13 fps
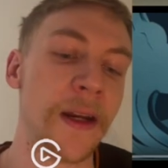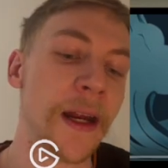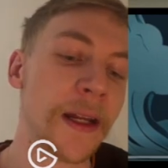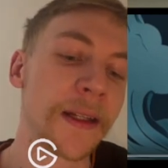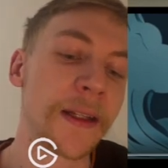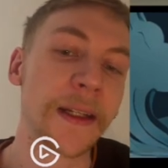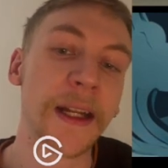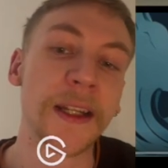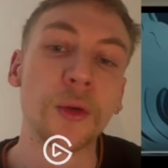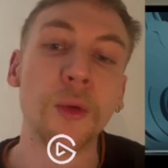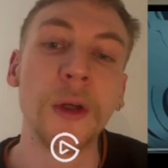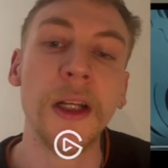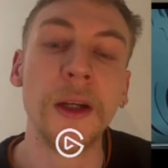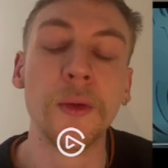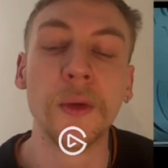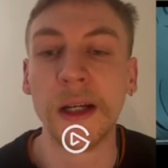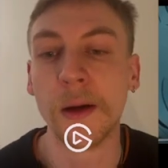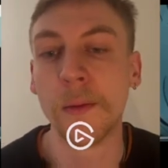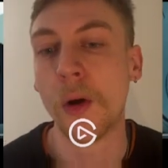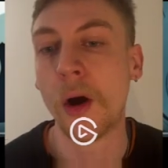And I think that's really, really
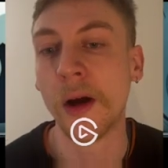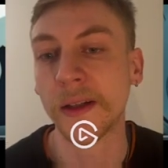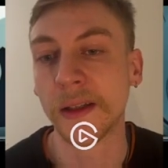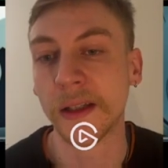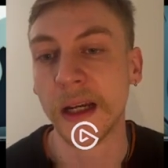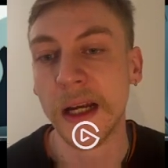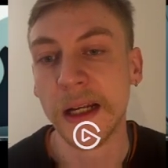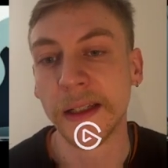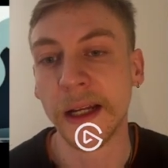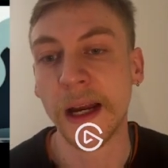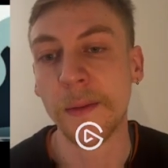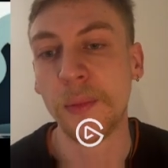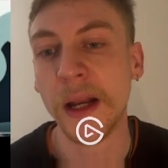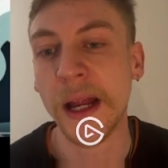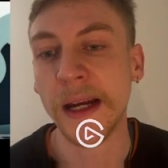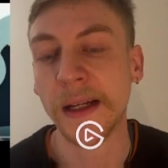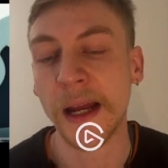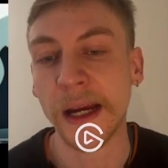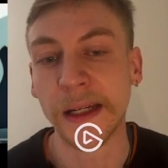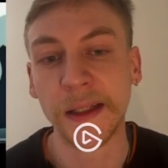important that I play it
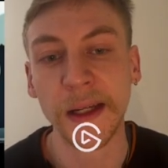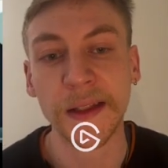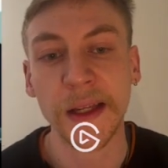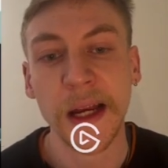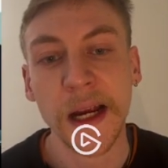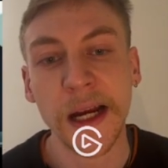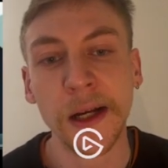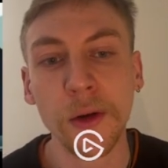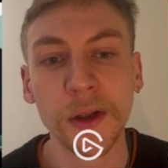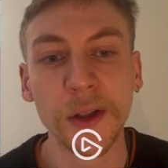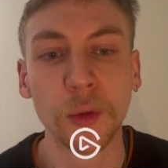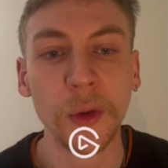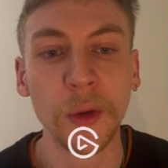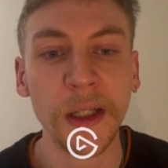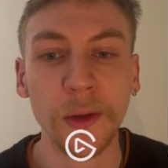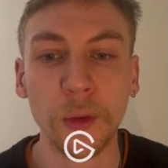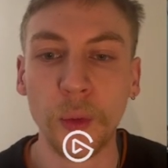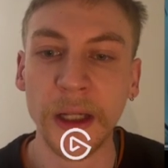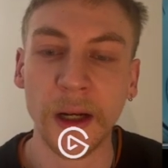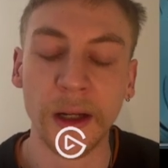like this. It looks really
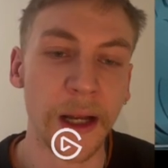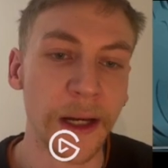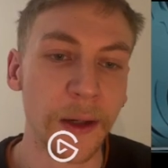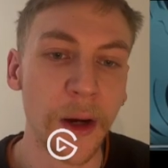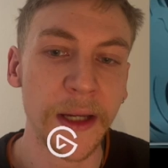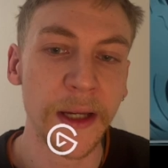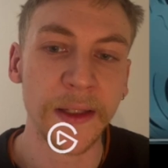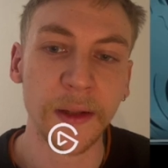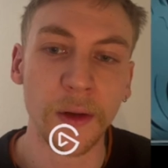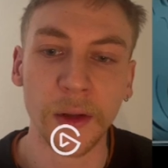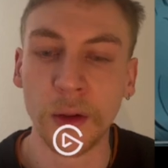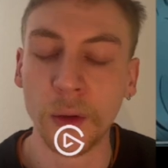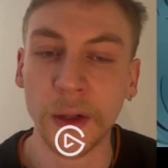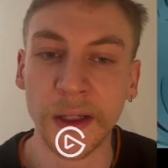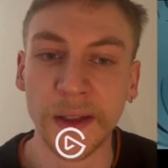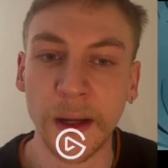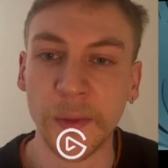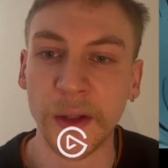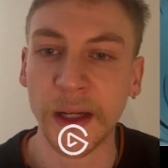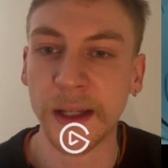weird, like why is he not doing
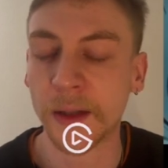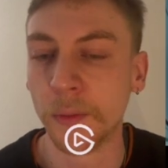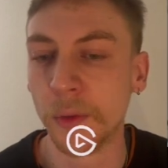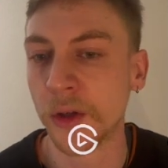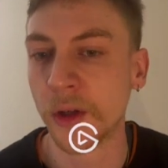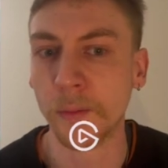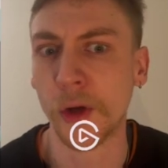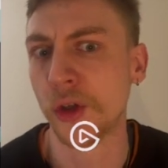something as a Muse on board?